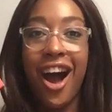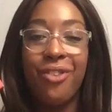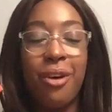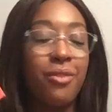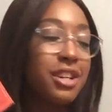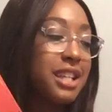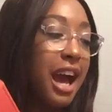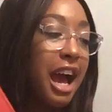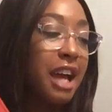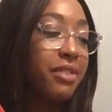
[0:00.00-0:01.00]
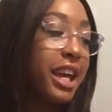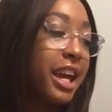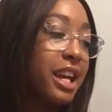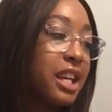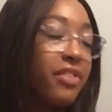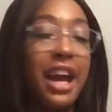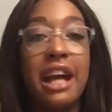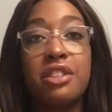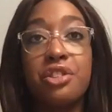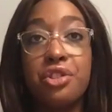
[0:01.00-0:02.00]
one more time. And if I
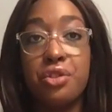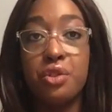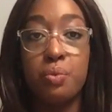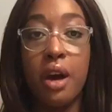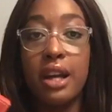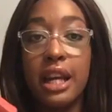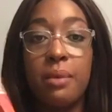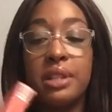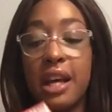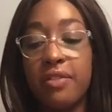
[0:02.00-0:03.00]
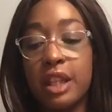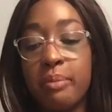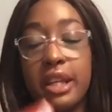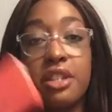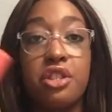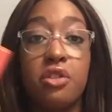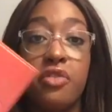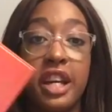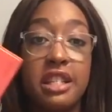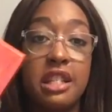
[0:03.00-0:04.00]
had to choose one, it would definitely be the Too
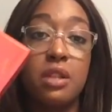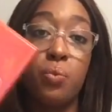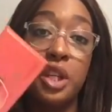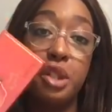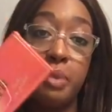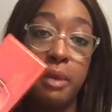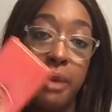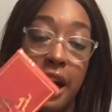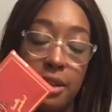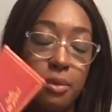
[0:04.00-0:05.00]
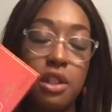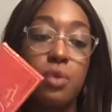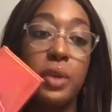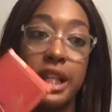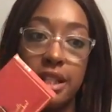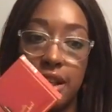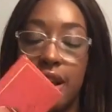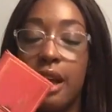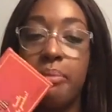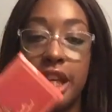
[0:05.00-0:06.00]
Faced Sweet
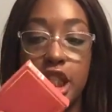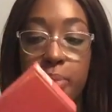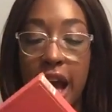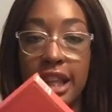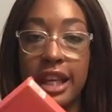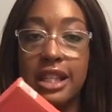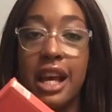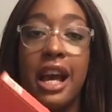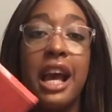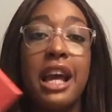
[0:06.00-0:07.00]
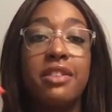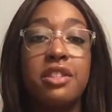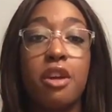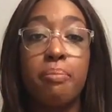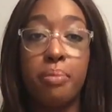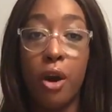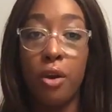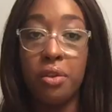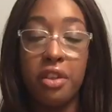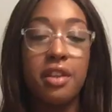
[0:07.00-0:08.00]
Peach palette. And these are
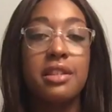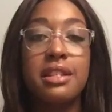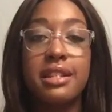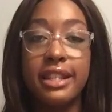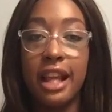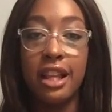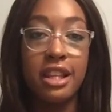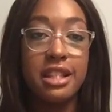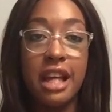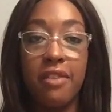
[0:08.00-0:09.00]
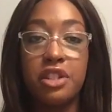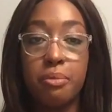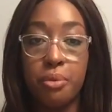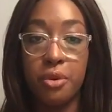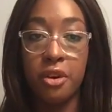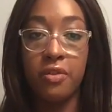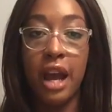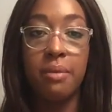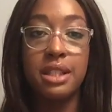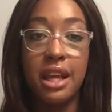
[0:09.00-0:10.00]
both See Nelly the Savage approved.
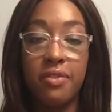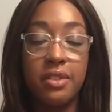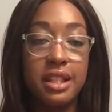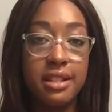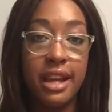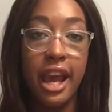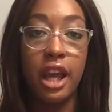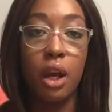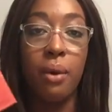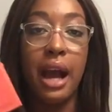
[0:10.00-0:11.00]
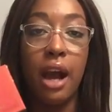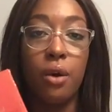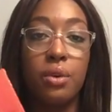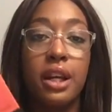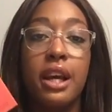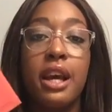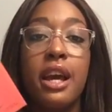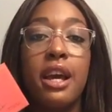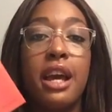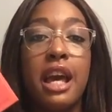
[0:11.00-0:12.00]
I would definitely say go out
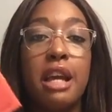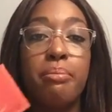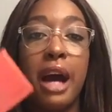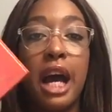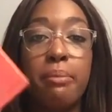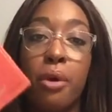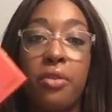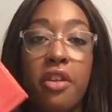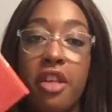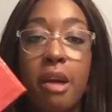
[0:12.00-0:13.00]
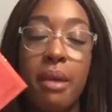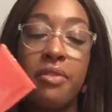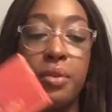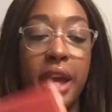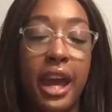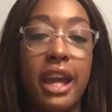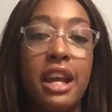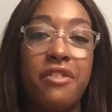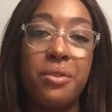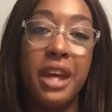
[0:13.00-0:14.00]
and buy both of them if you can.
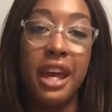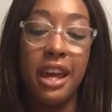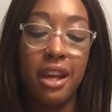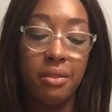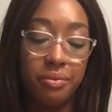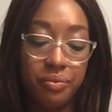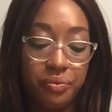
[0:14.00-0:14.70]
If you can't,